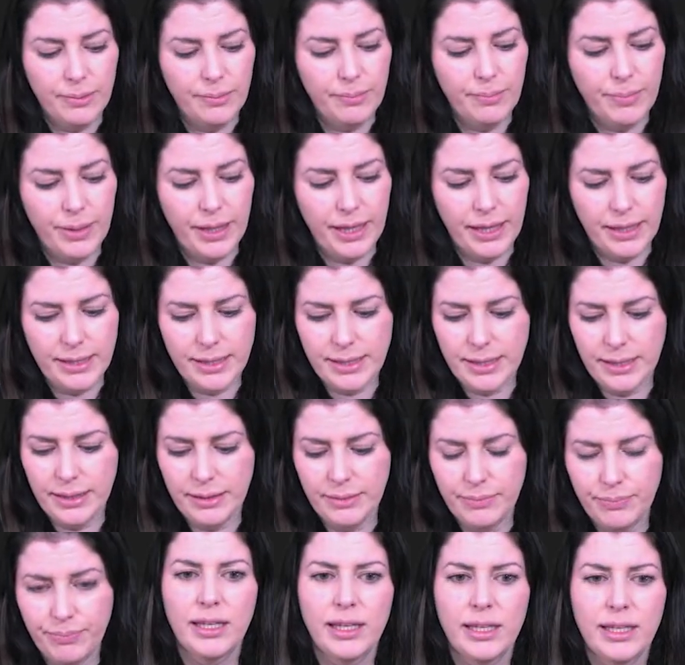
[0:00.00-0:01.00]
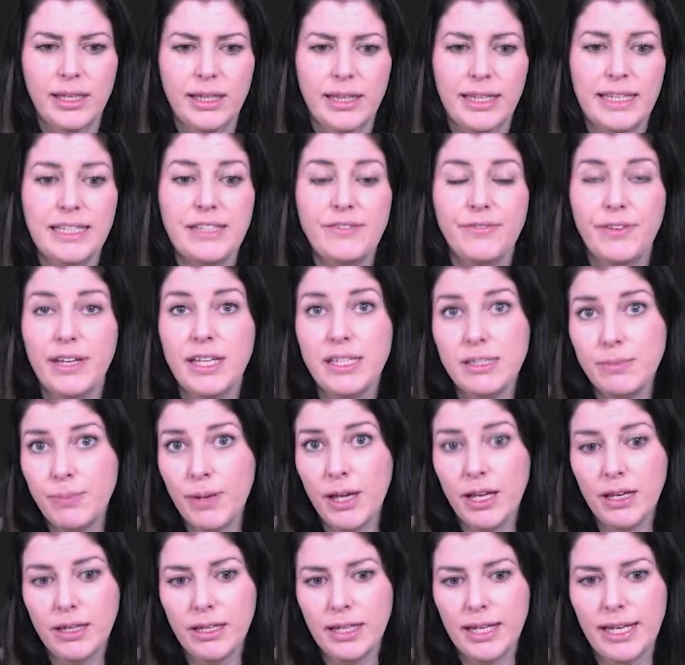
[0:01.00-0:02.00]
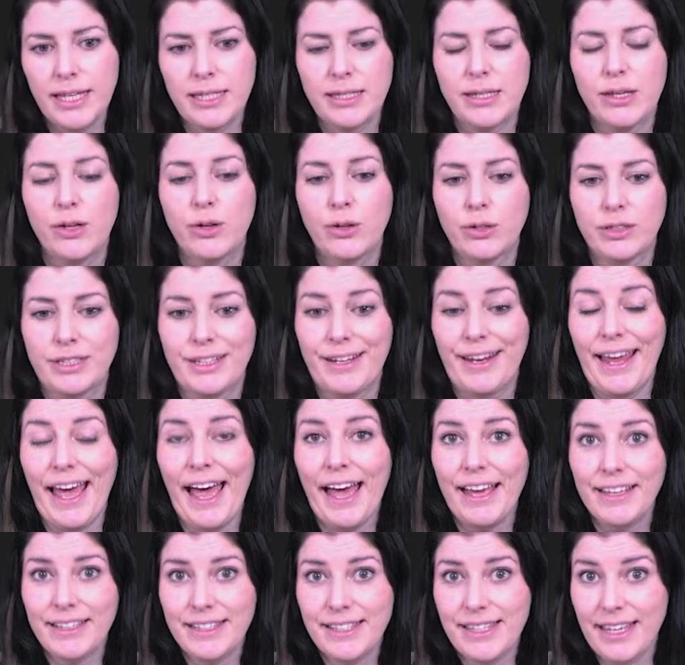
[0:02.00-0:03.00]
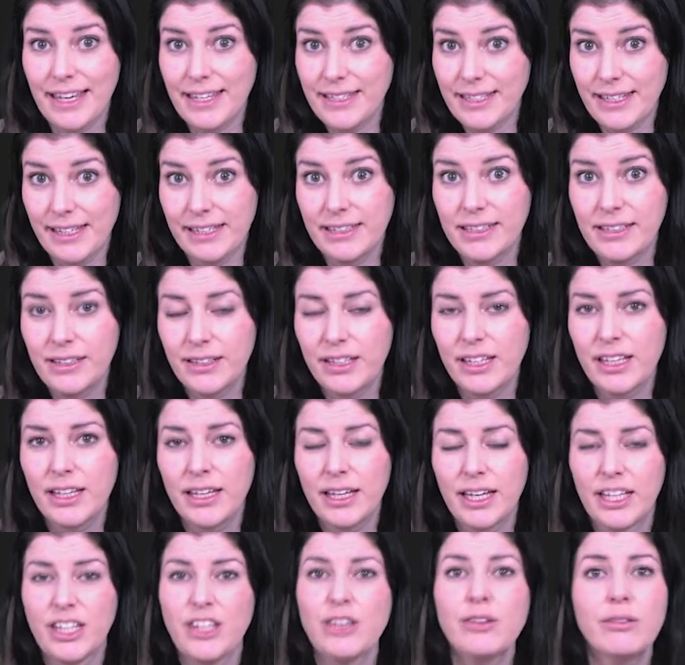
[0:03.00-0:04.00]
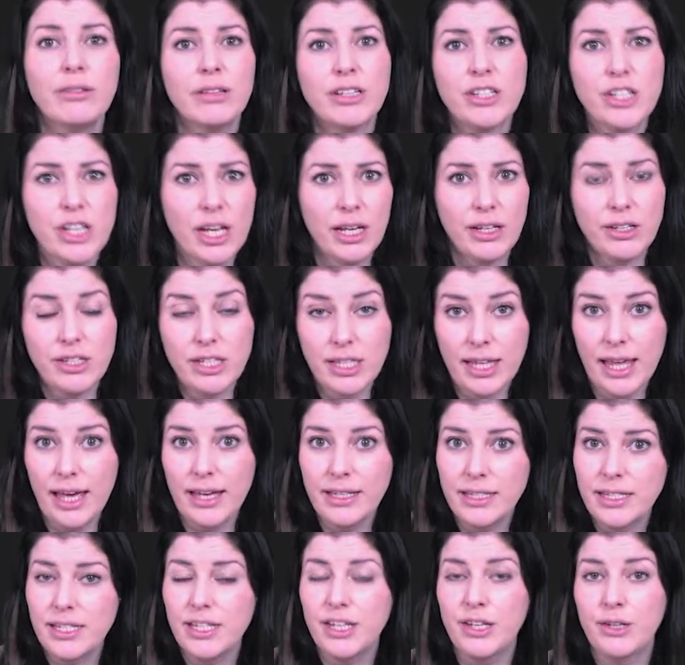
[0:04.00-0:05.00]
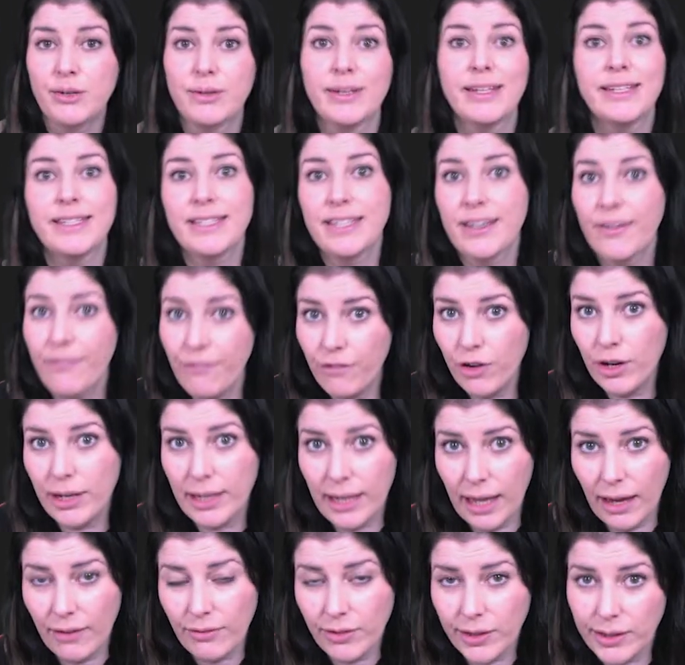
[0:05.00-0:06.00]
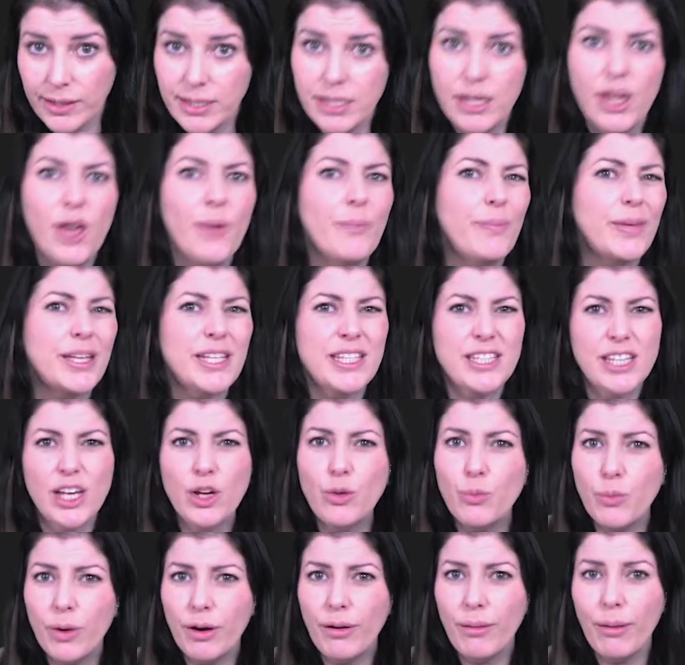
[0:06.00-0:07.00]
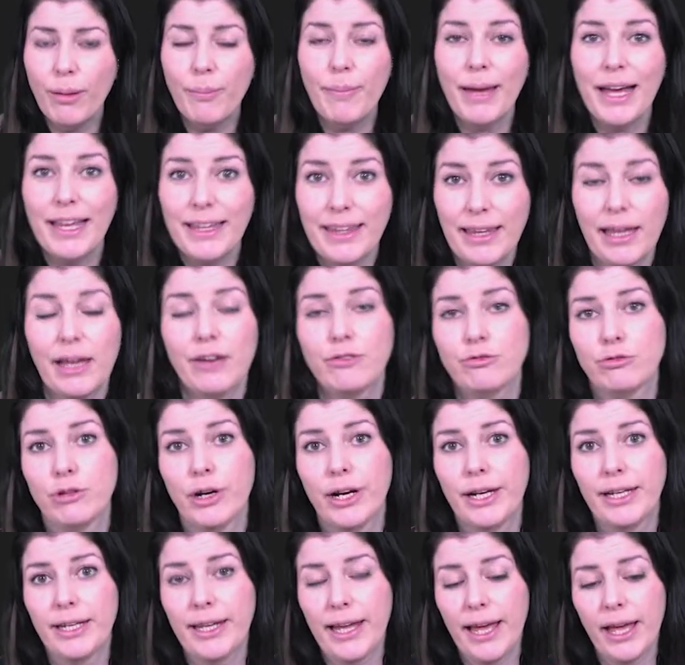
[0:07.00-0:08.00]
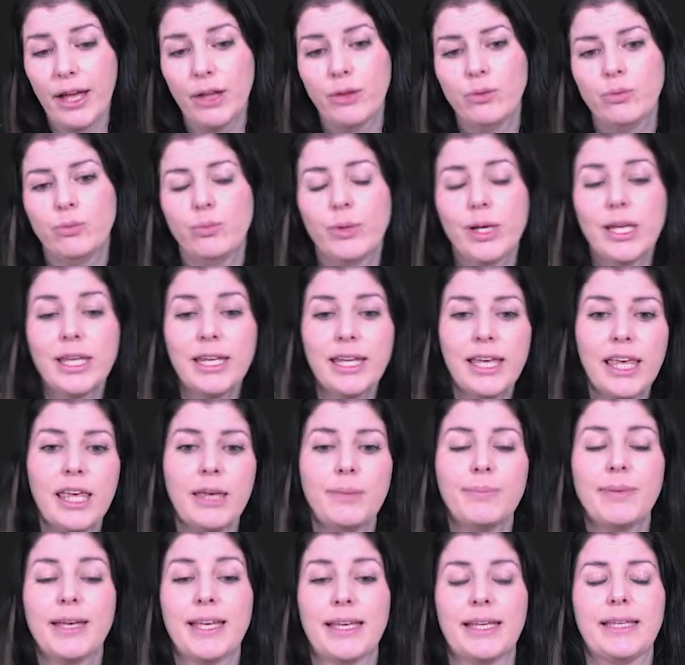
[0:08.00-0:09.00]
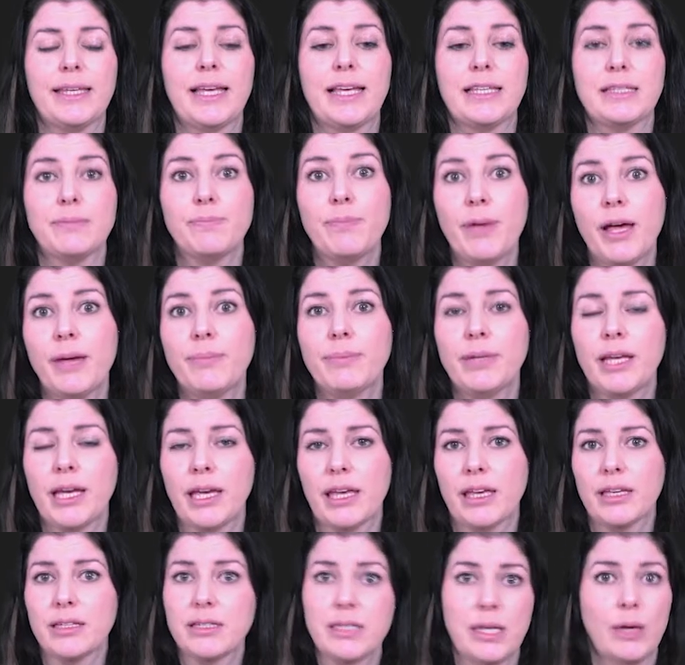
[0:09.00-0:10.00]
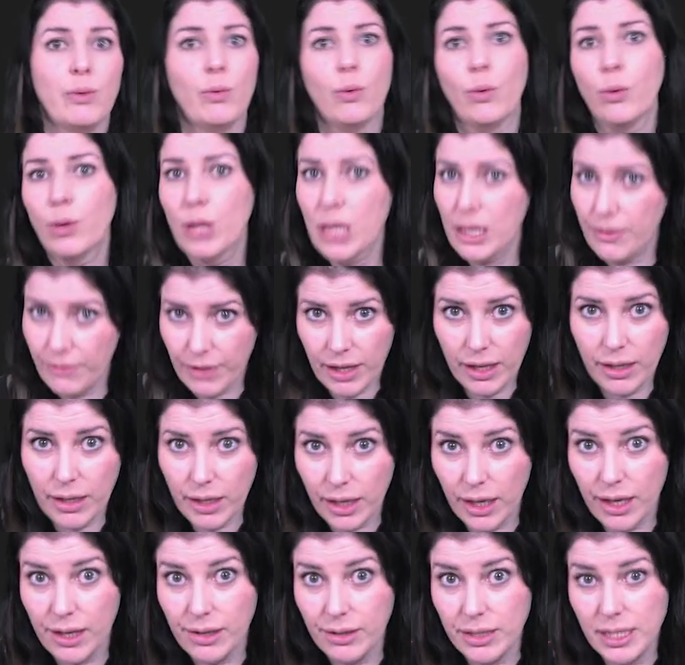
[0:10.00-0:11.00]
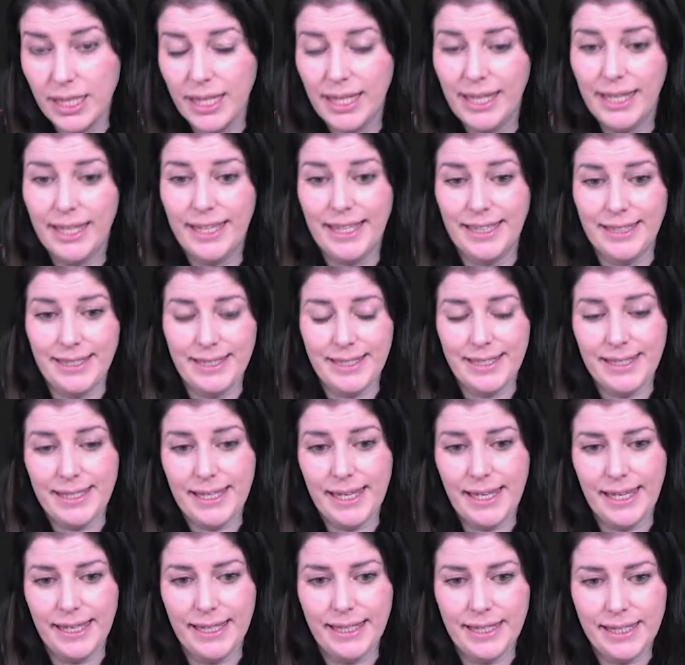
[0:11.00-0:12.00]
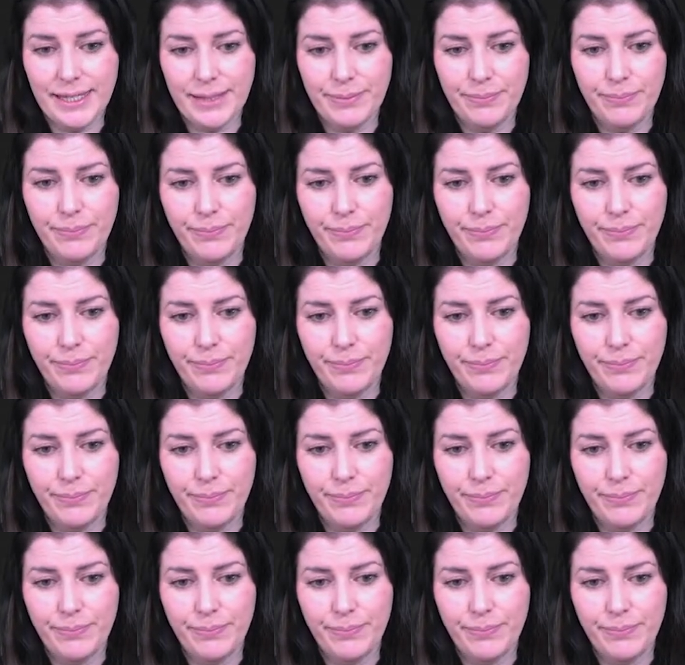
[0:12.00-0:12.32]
person. This first part is called an accessor, and you can change that to different levels, but don't worry about that right now. We're going to keep it as public so all of our code can see it.